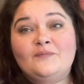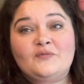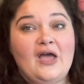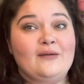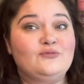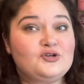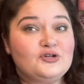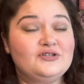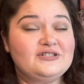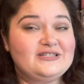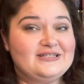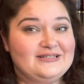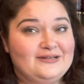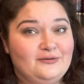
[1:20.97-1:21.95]
I'm sure this
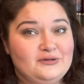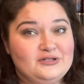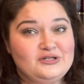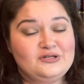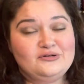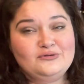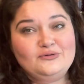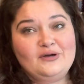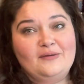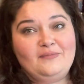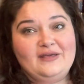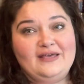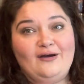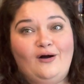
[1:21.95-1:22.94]
isn't going to
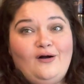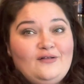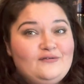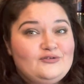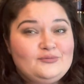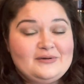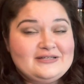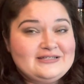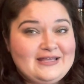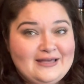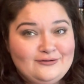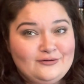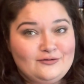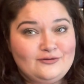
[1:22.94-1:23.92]
be all of the best
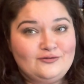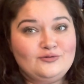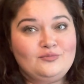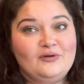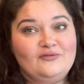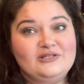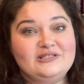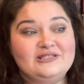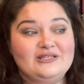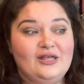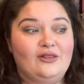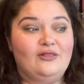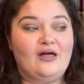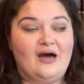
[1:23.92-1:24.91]
candles, but this is a
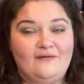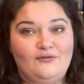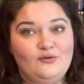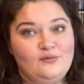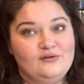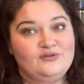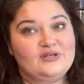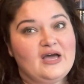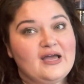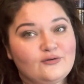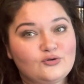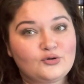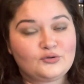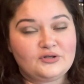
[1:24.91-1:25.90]
lot of the ones I
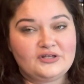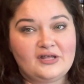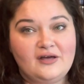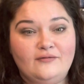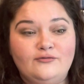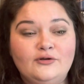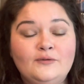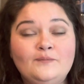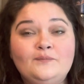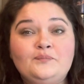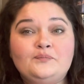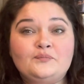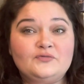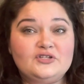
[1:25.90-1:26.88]
truly loved.
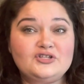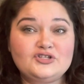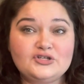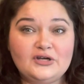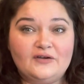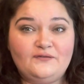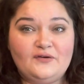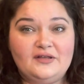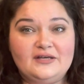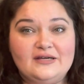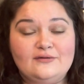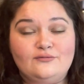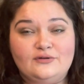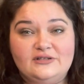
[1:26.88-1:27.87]
This year I felt like
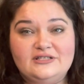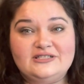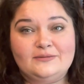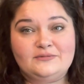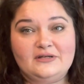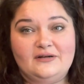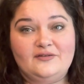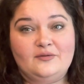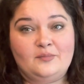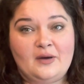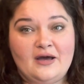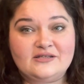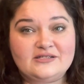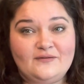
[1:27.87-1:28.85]
I really stepped out of the
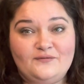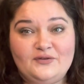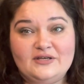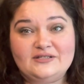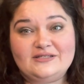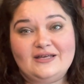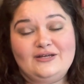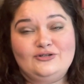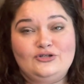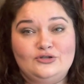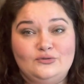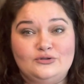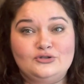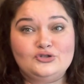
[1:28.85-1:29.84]
box of things that I
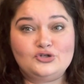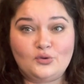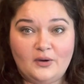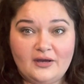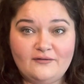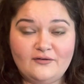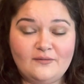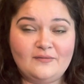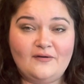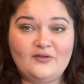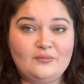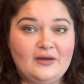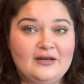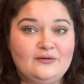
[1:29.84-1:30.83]
do enjoy from Bath
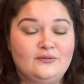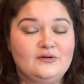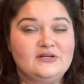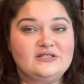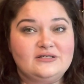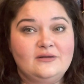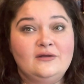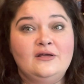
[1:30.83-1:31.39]
and Body Works.